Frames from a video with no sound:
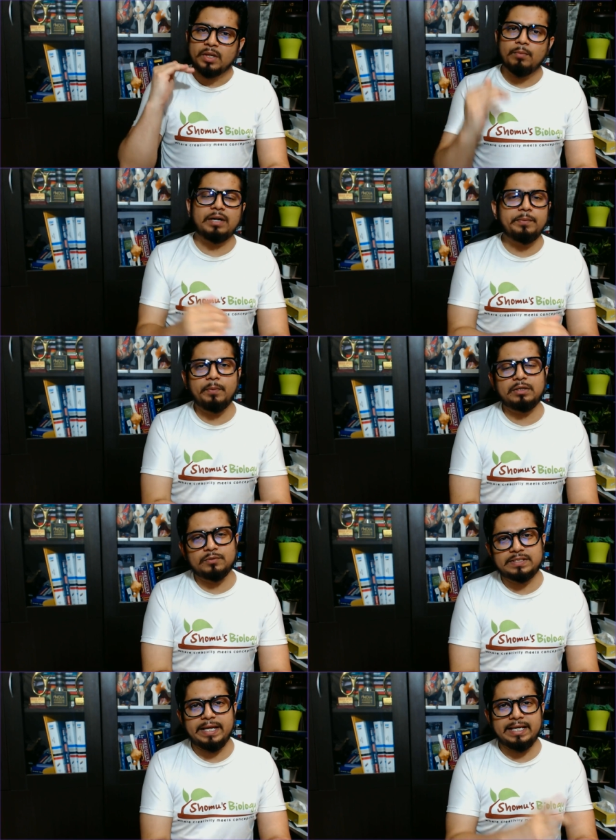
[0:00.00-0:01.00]
what we want to
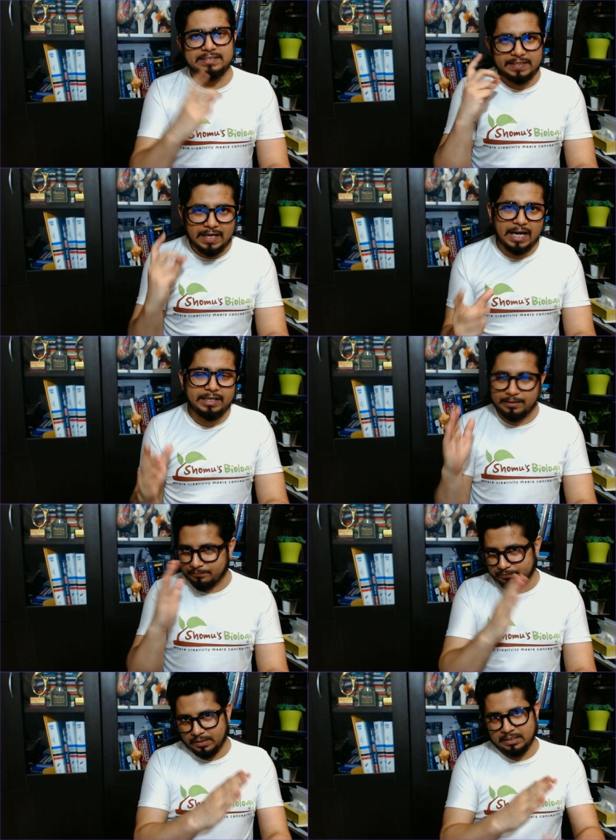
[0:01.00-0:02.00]
say is regarding
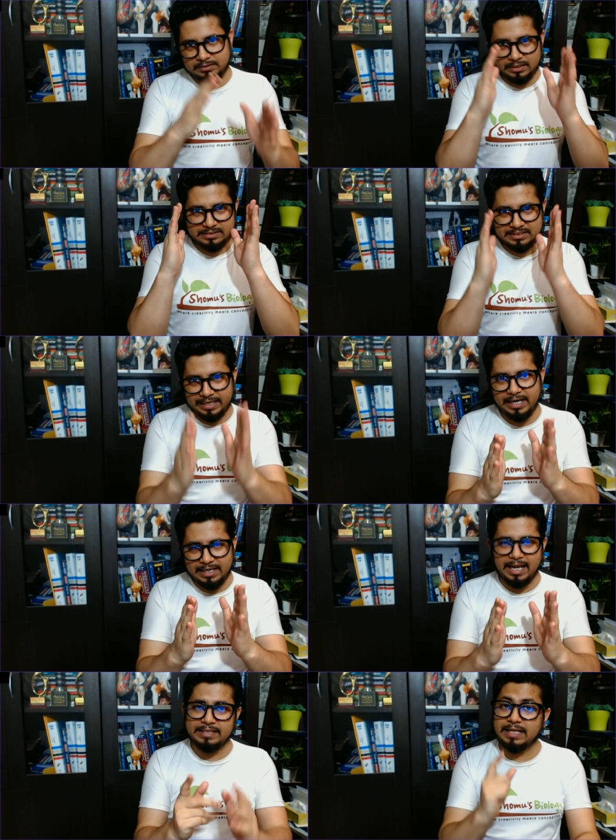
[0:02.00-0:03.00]
the second
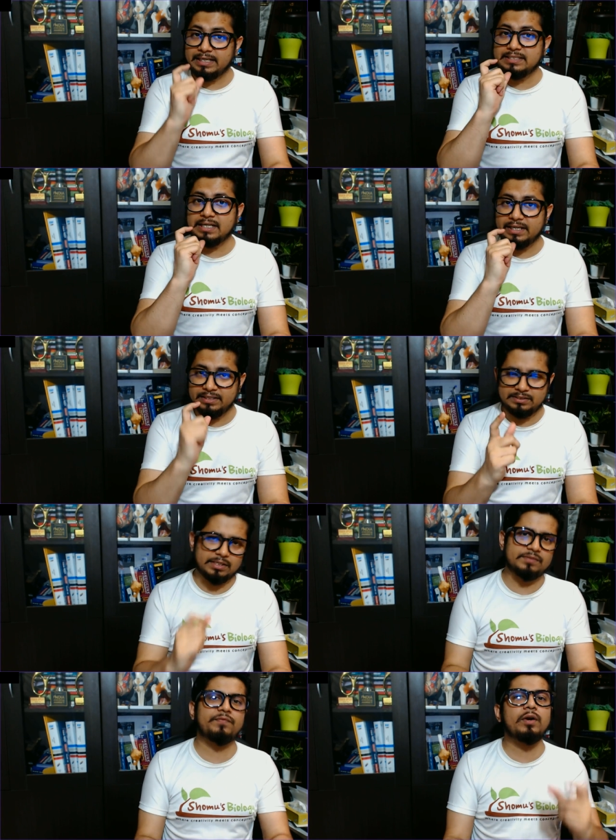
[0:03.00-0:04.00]
line, that is a
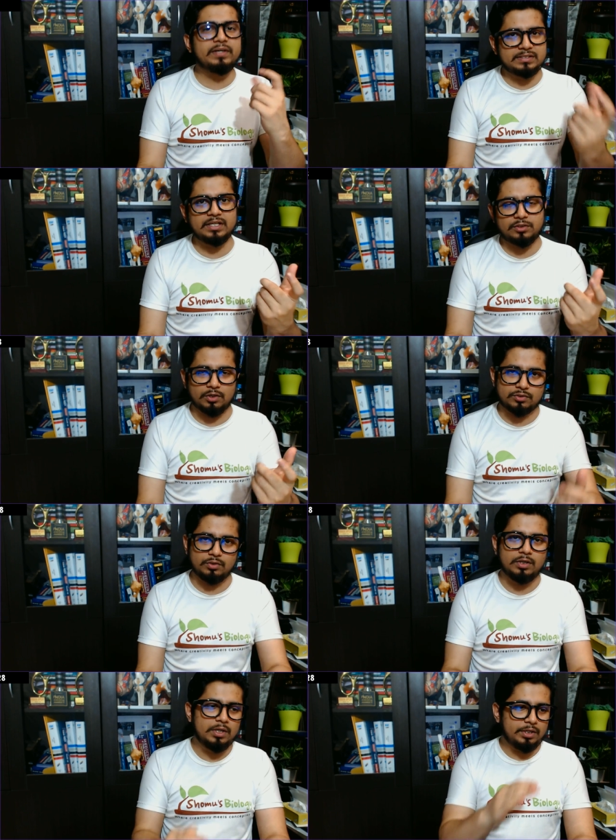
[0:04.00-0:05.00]
research. For research also,
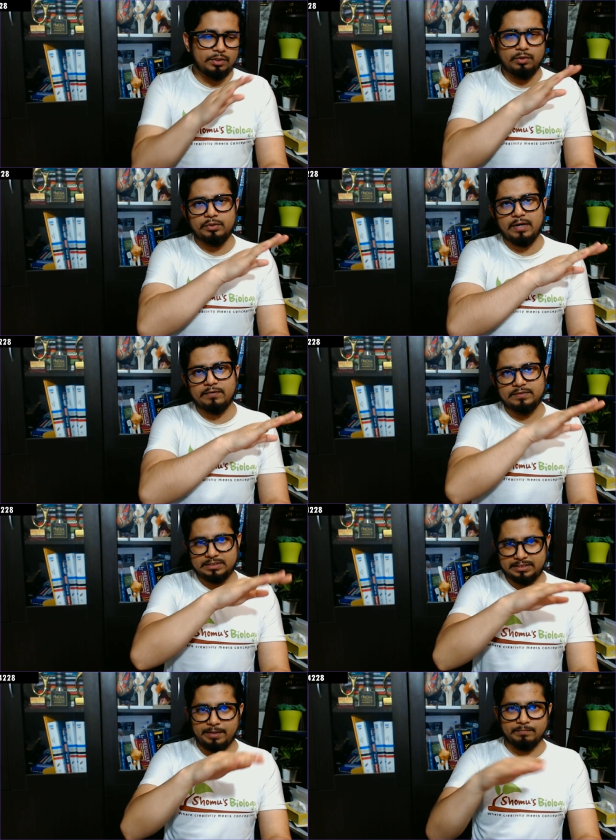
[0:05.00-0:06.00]
you have this
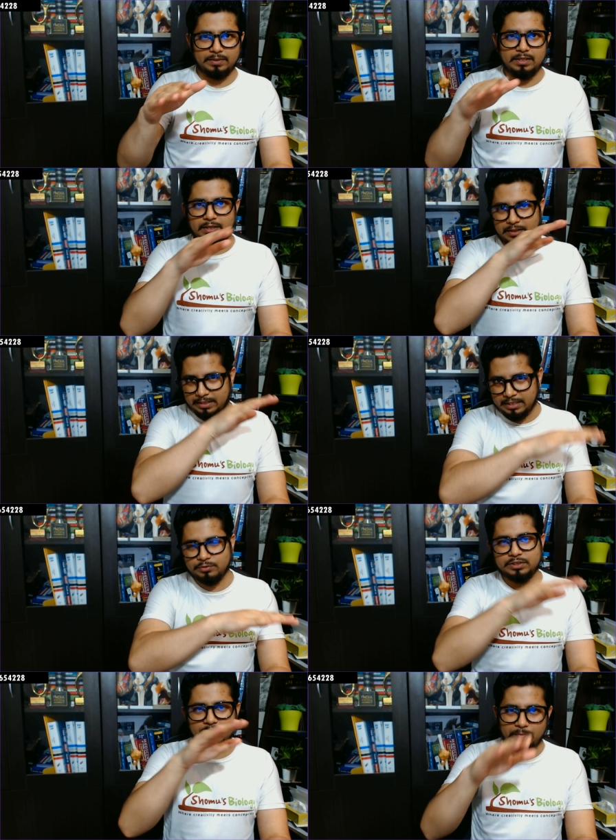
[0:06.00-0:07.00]
same
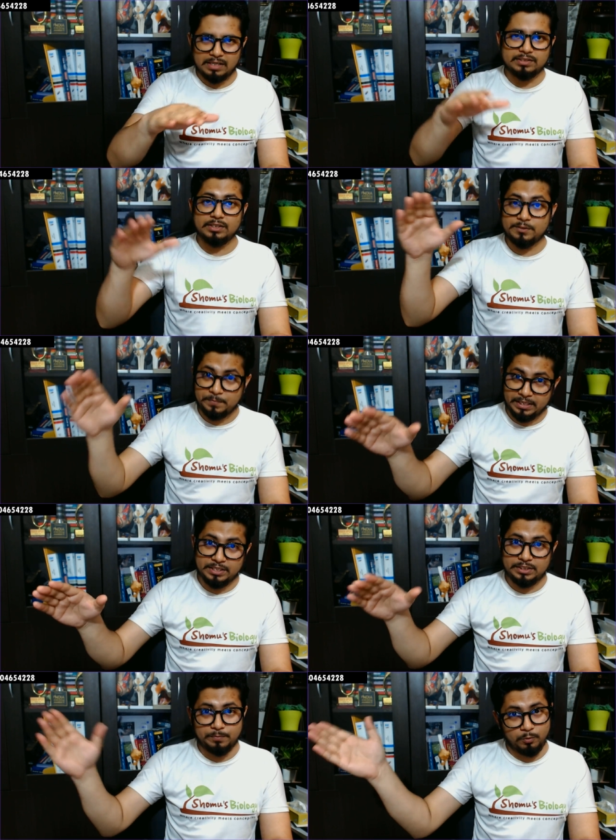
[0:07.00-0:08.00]
graduation, master's,
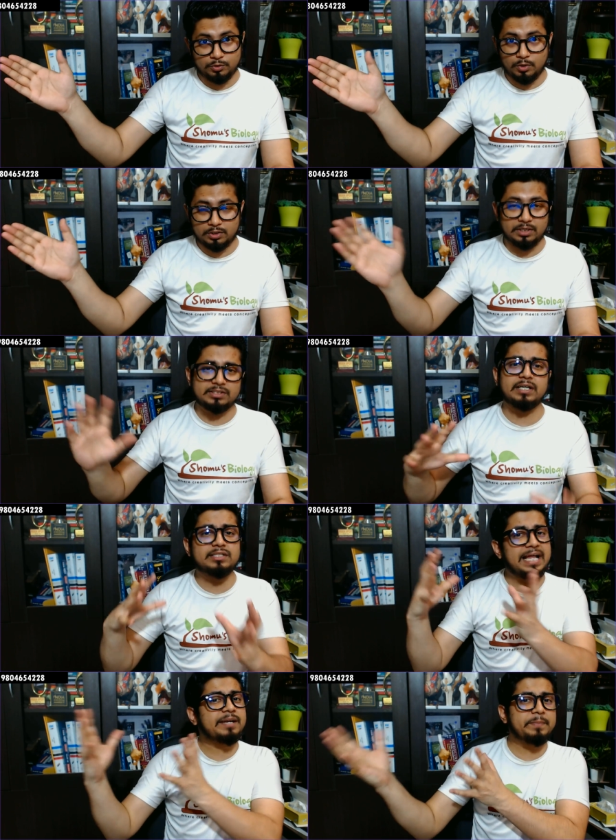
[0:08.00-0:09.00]
PhD, postdoctoral studies.
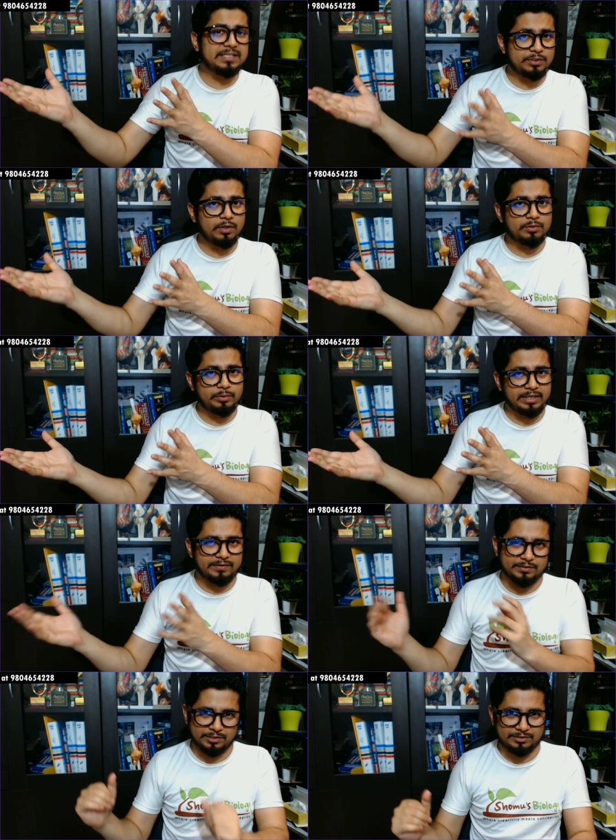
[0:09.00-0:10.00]
That means you are doing a
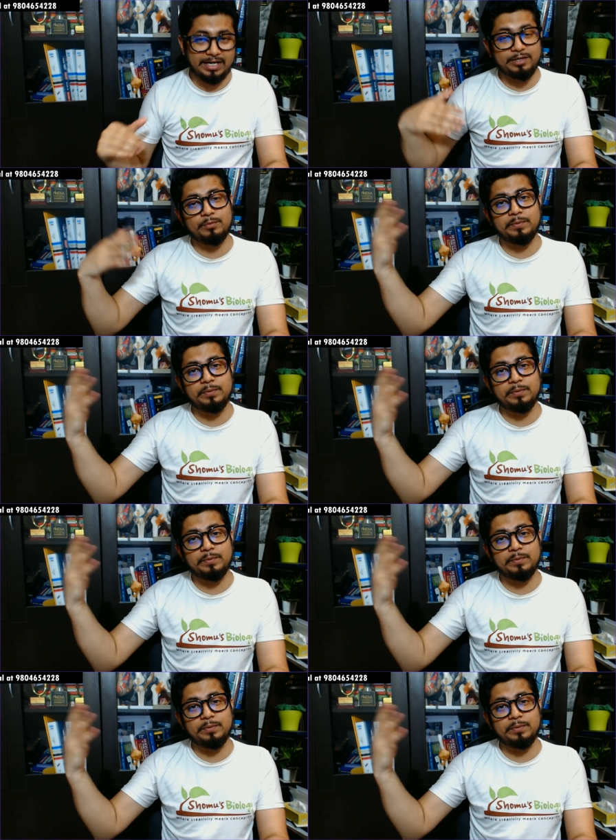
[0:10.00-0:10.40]
research, right? You